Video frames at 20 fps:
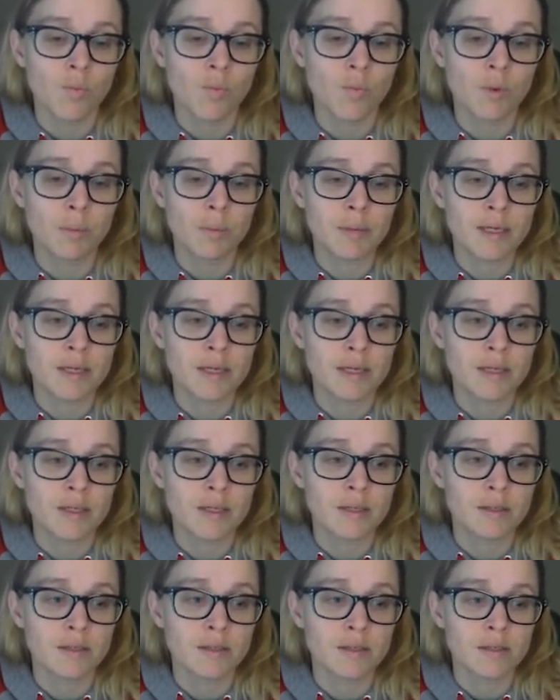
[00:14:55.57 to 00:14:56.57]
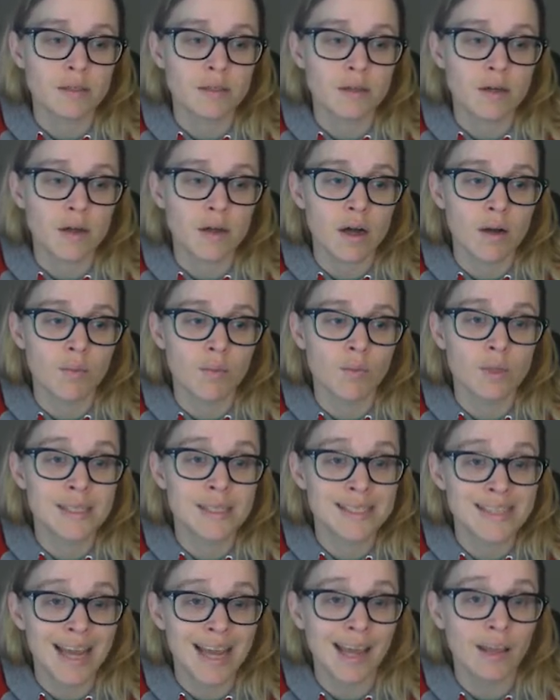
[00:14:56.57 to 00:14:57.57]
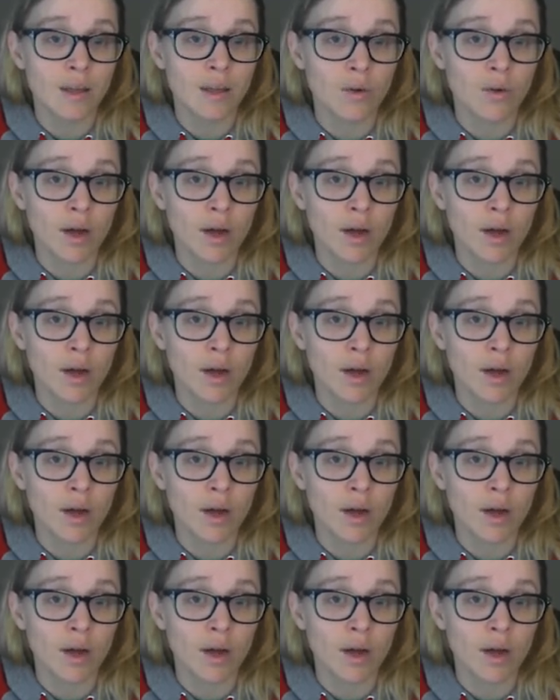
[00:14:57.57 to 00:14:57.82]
would be would stay in the